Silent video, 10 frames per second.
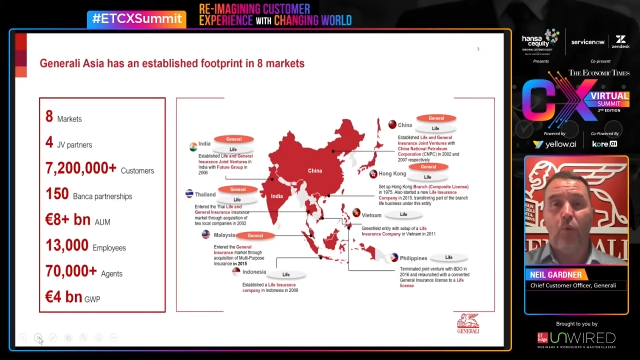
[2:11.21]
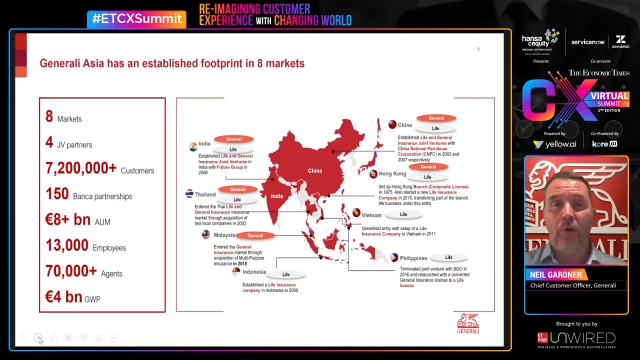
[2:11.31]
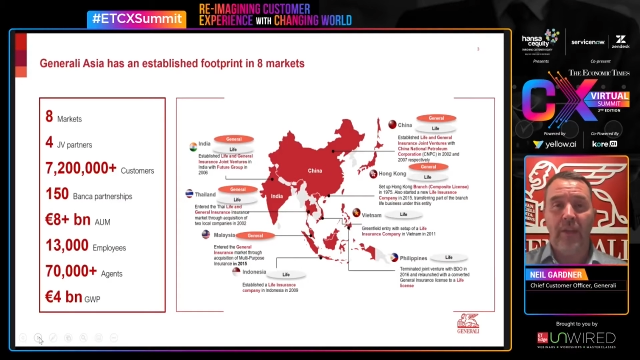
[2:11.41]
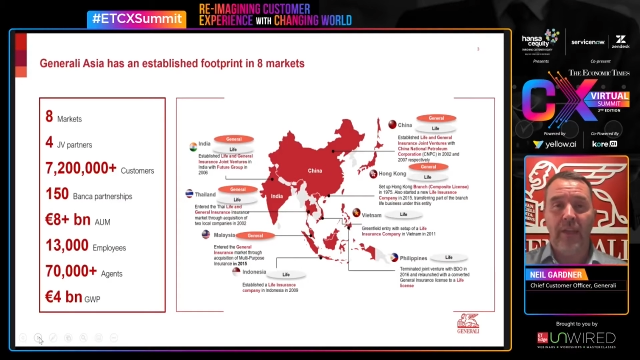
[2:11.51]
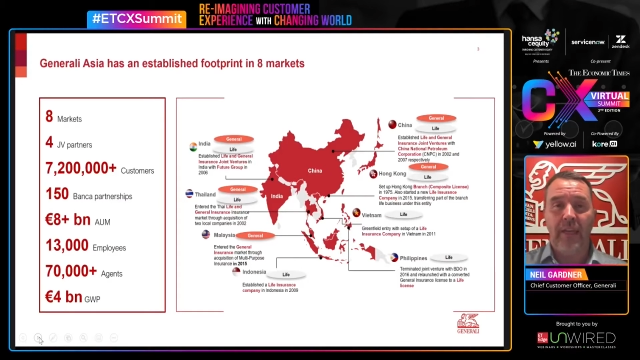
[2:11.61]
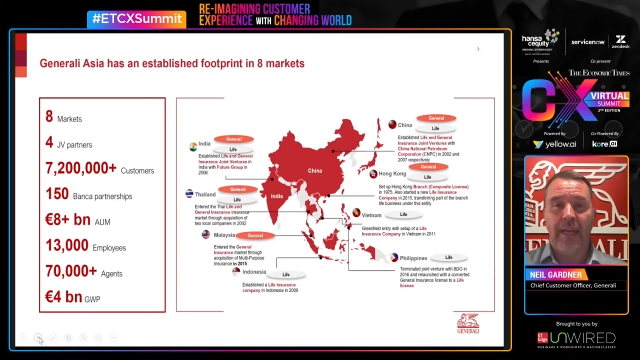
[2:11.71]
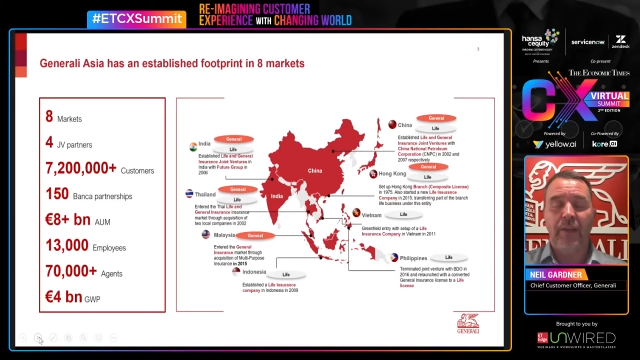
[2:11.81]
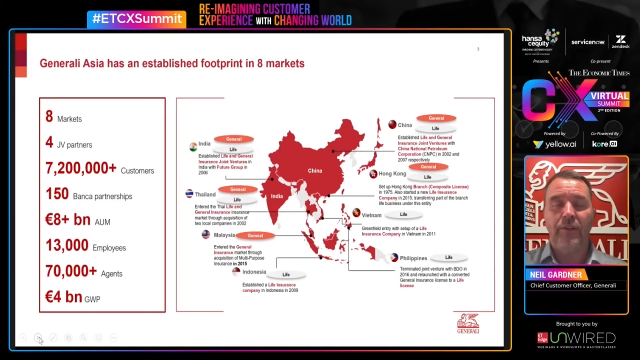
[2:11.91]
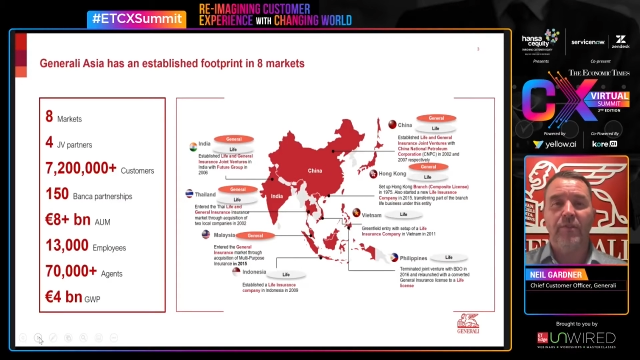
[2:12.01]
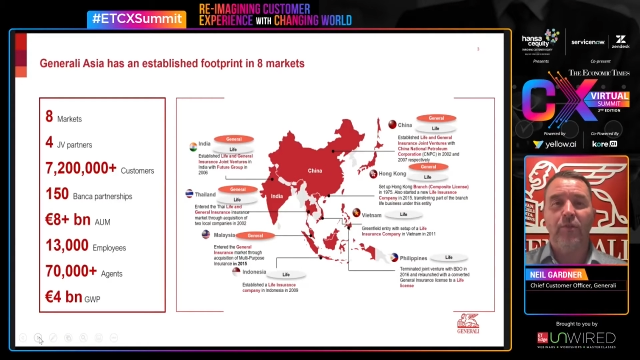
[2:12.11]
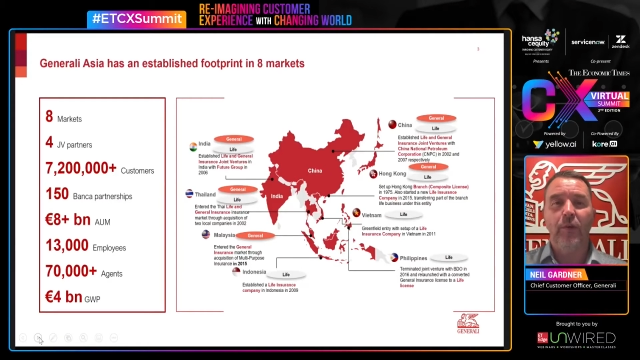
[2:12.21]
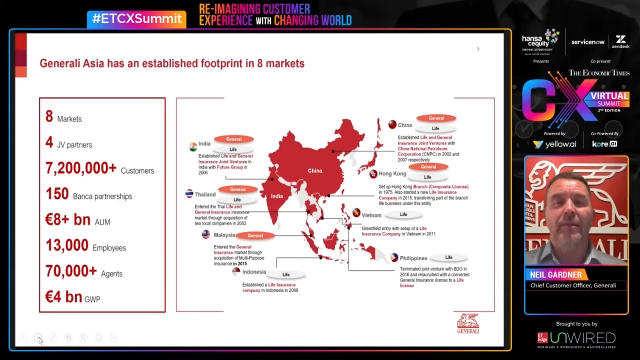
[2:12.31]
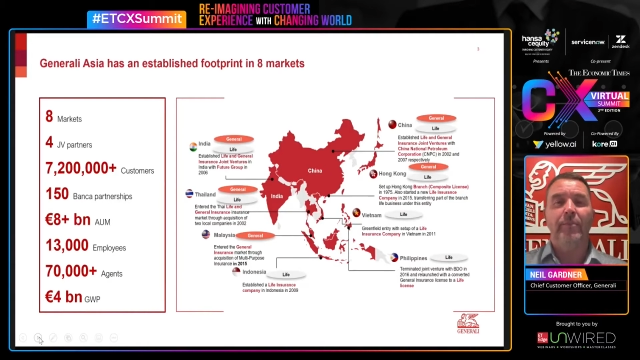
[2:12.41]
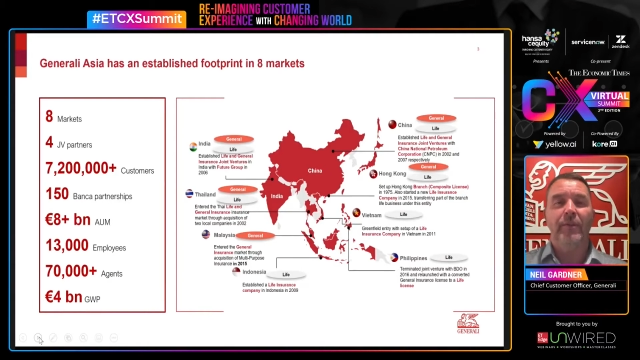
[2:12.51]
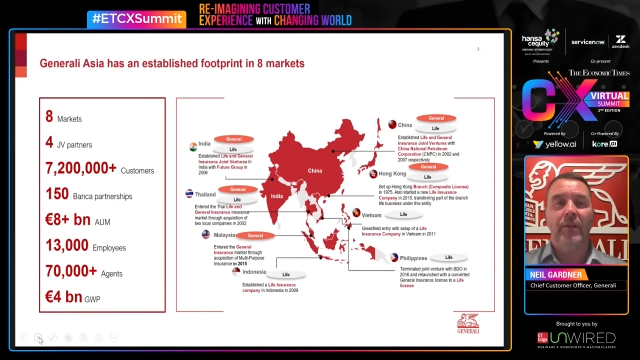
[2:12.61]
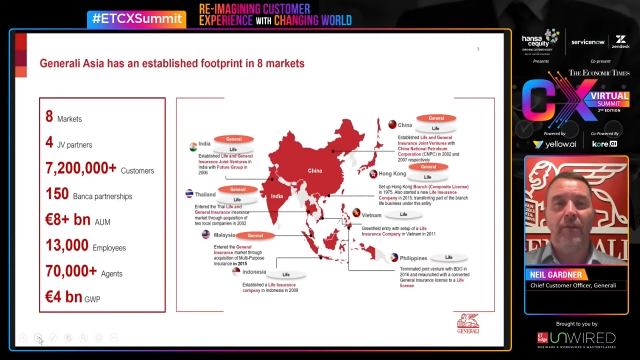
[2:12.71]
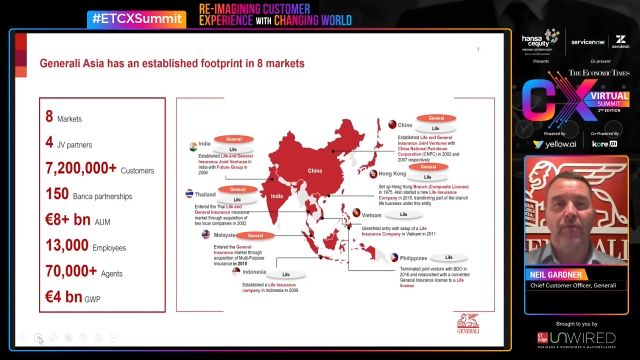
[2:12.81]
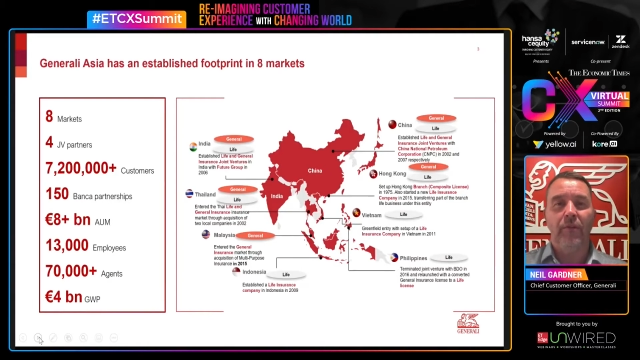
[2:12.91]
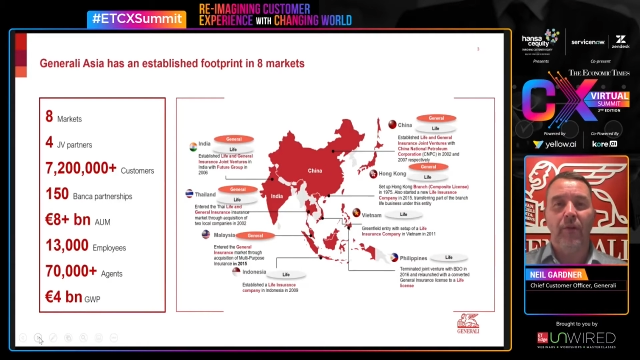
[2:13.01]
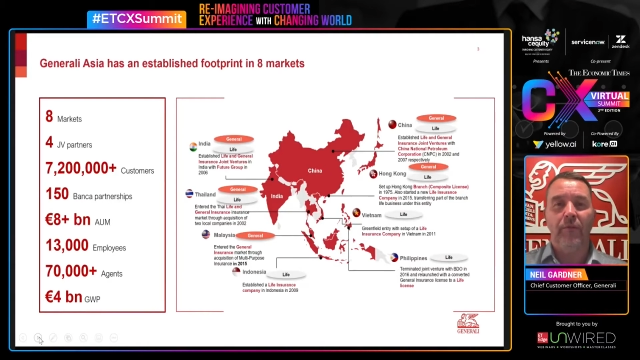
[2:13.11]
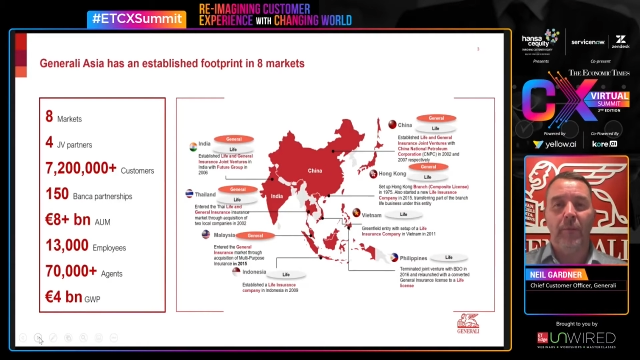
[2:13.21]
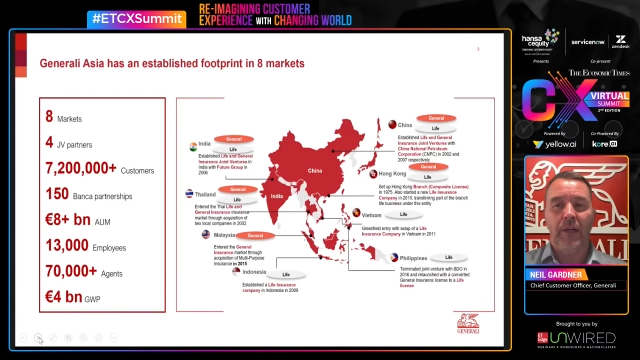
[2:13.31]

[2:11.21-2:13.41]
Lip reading: one neck to squeeze when something goes wrong from